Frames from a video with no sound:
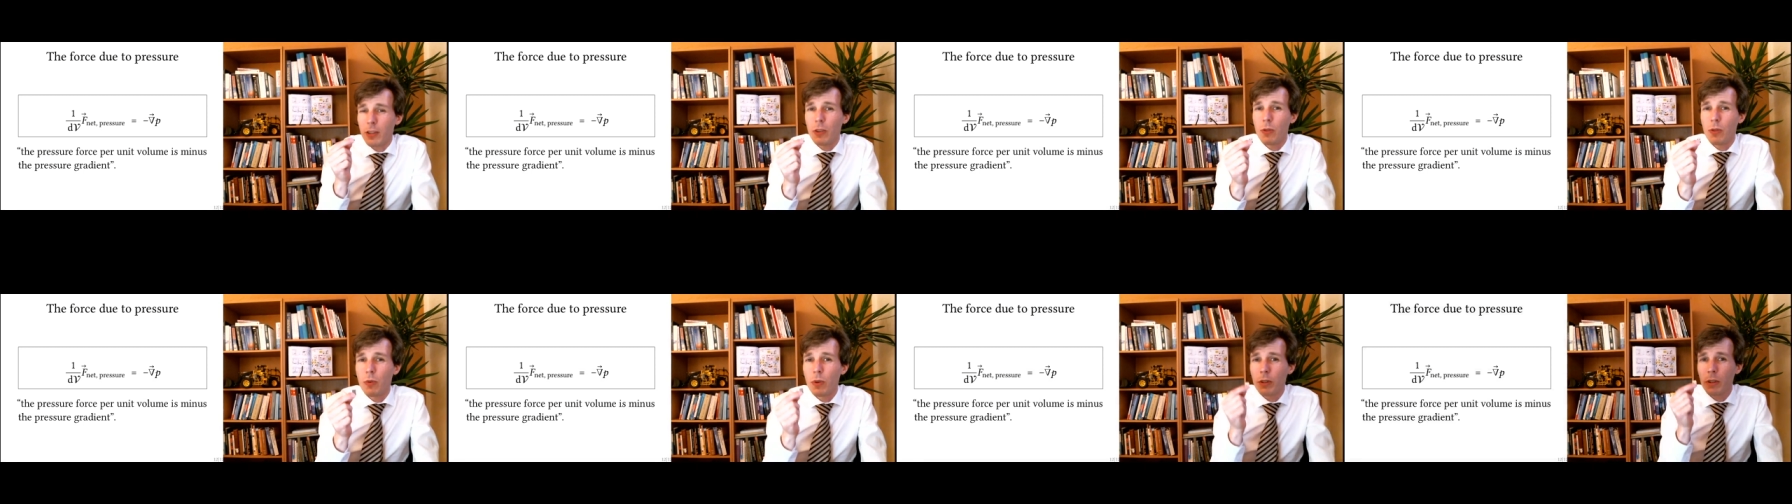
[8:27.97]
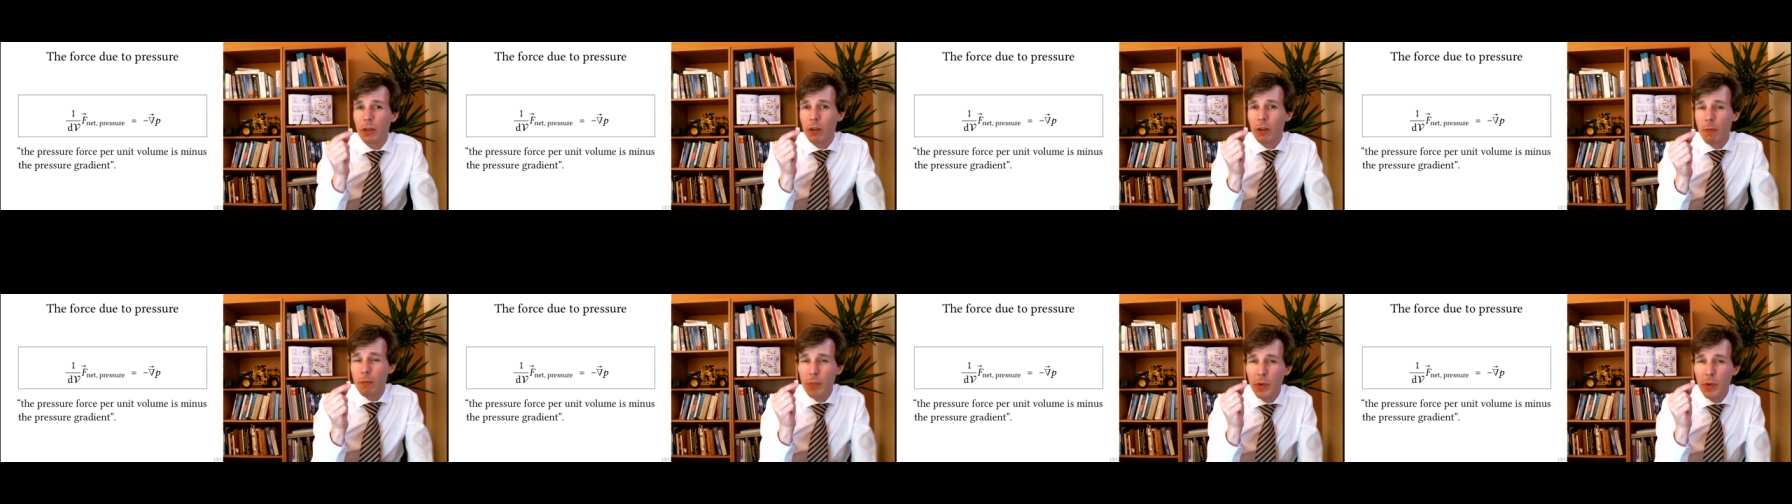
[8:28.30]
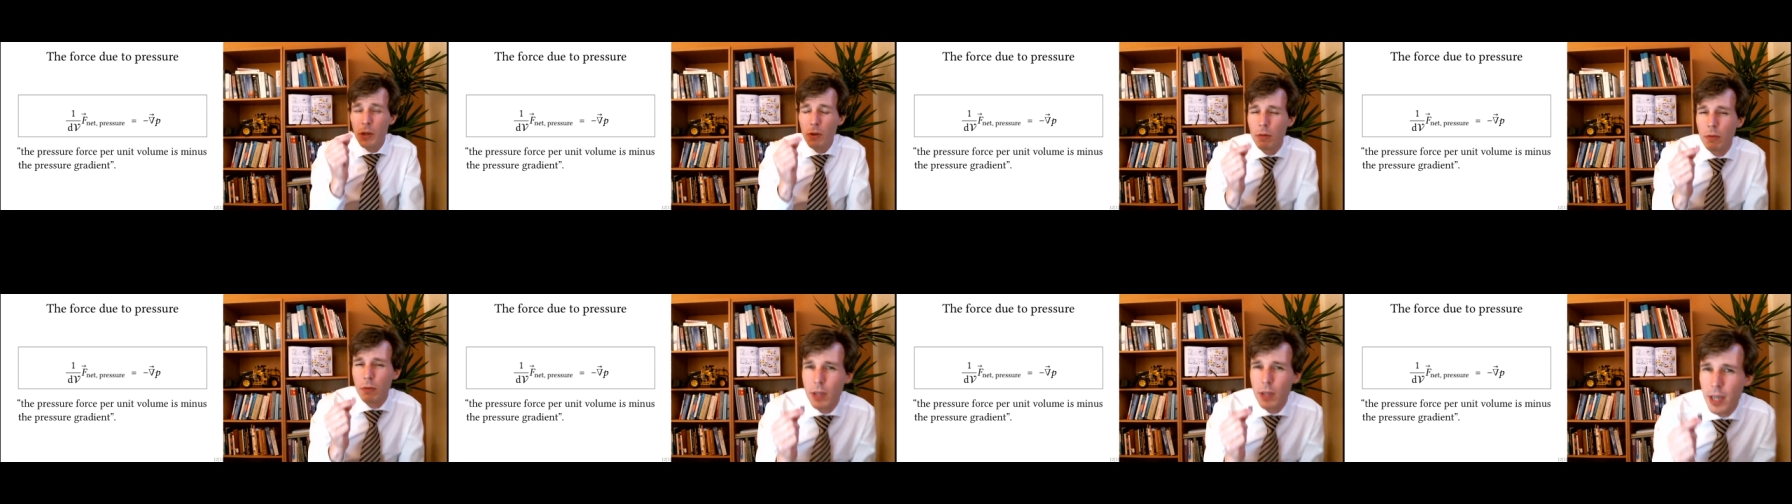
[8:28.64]
you want to
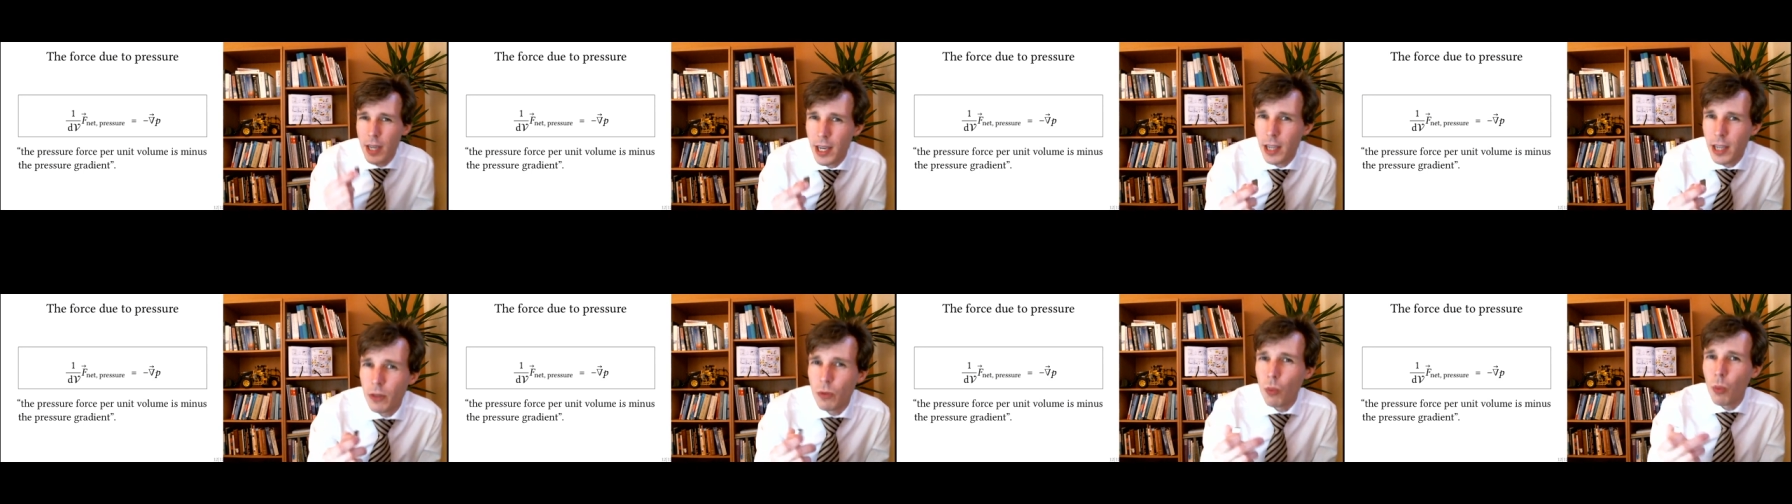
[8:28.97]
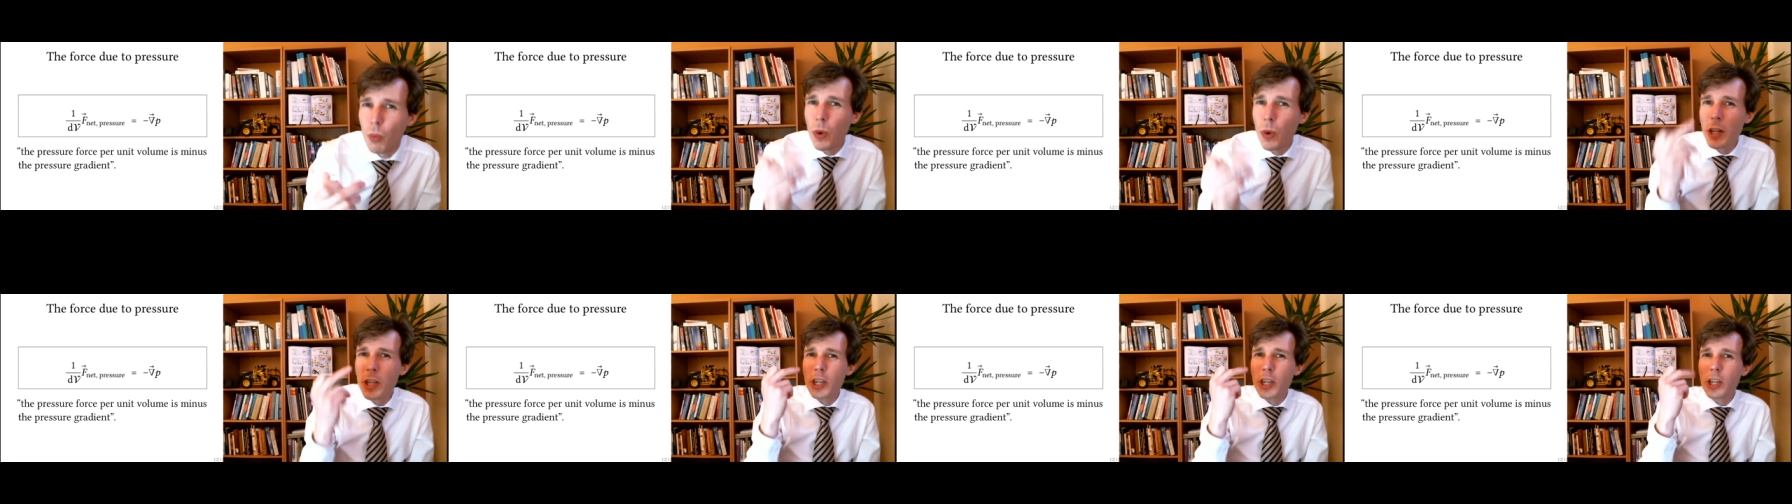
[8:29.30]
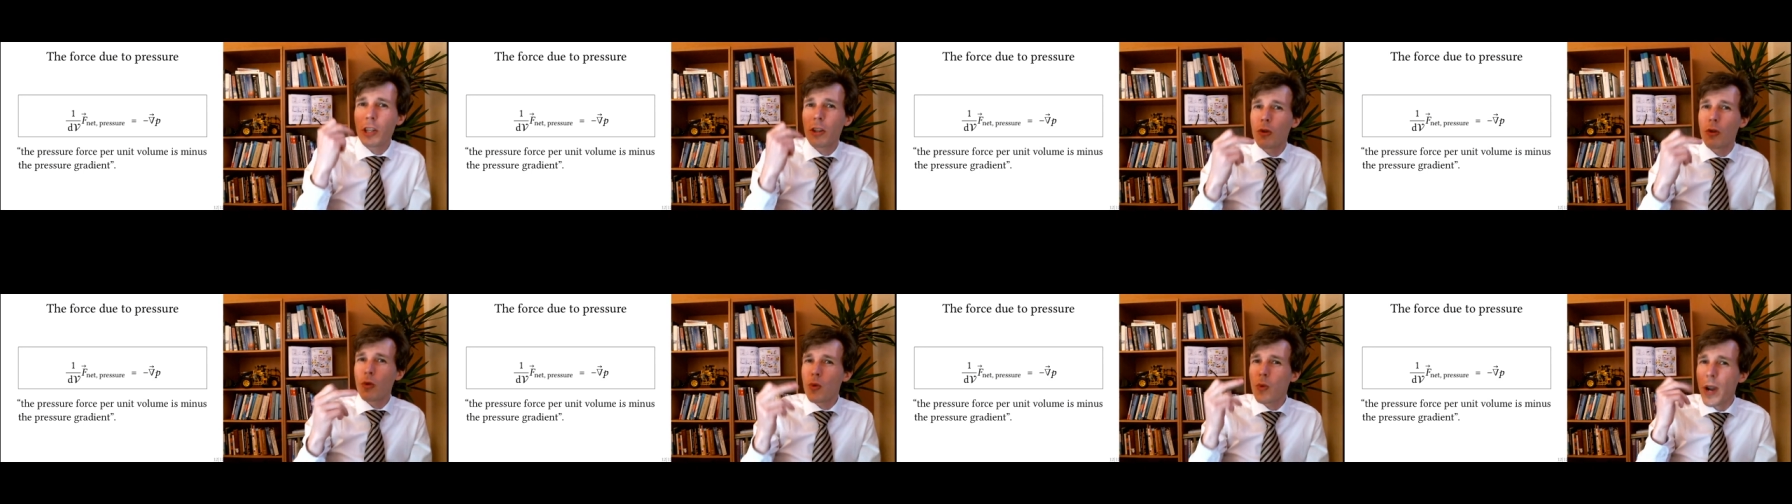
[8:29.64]
compute in which
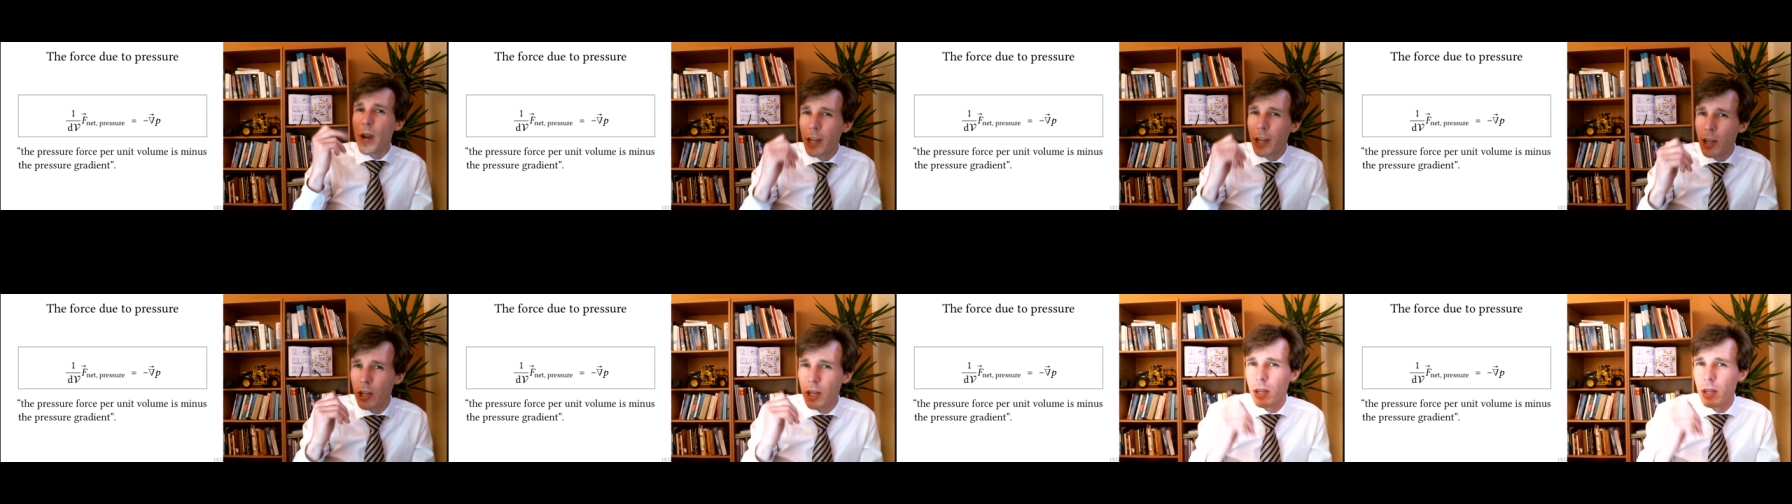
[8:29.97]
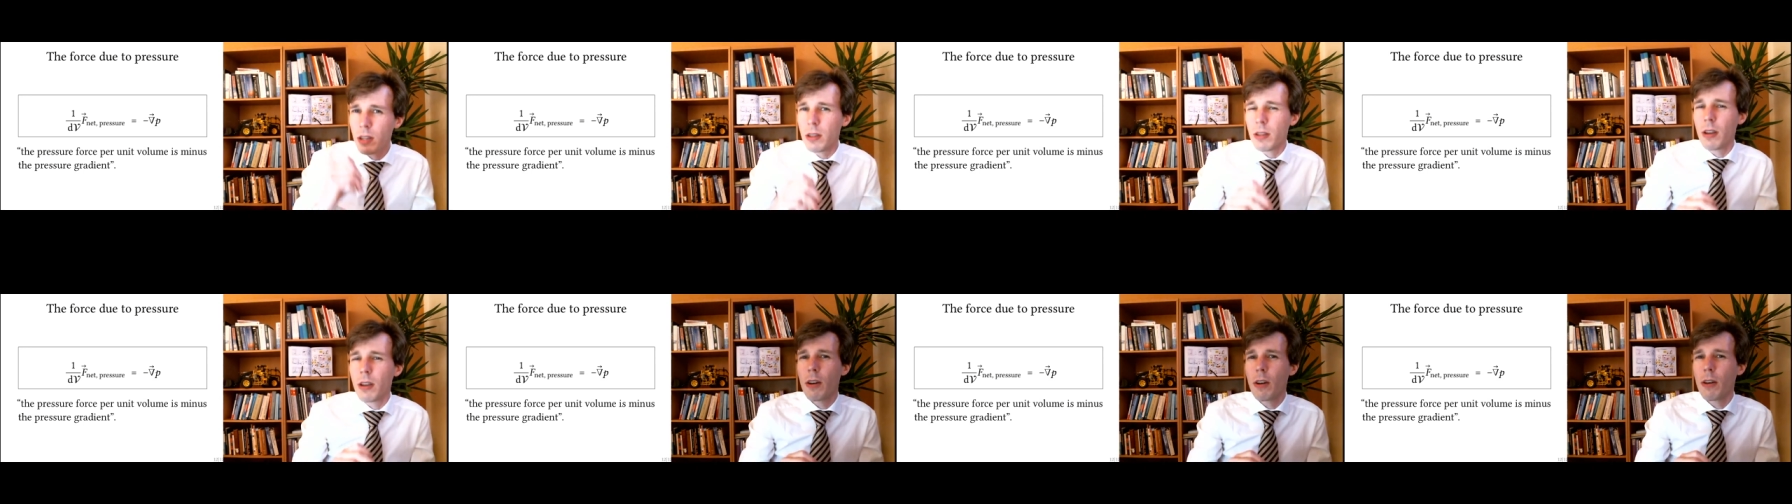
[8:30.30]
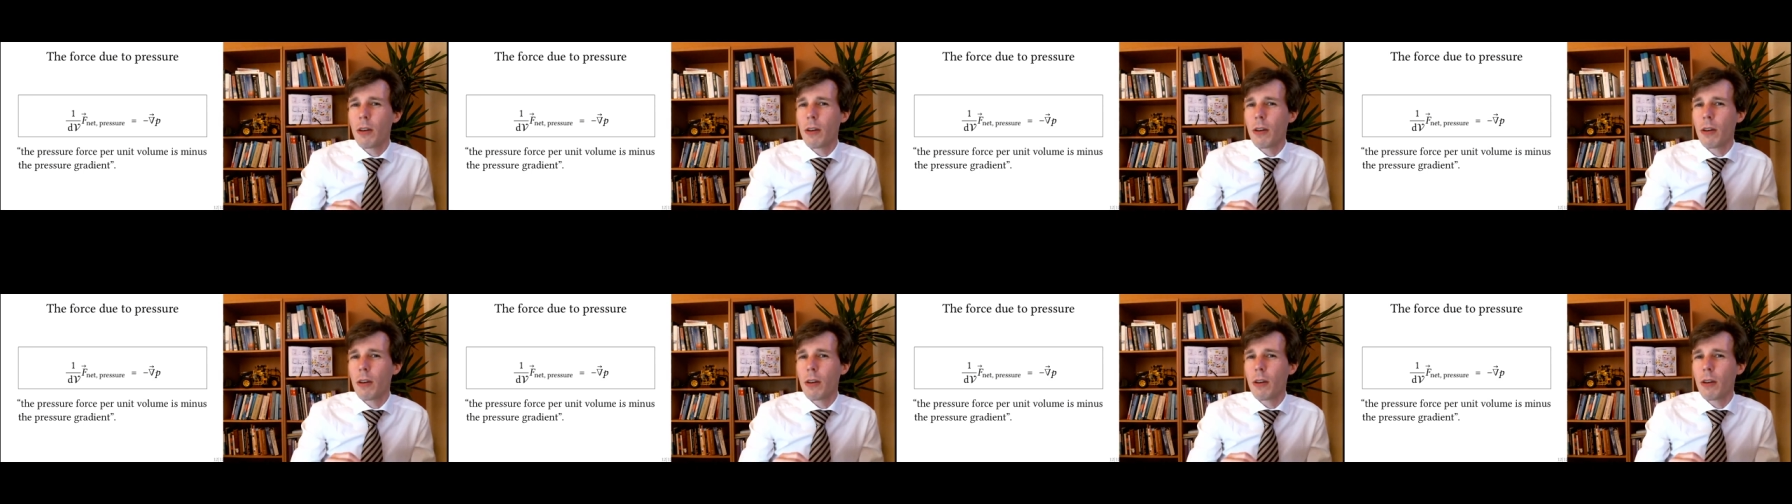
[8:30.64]
direction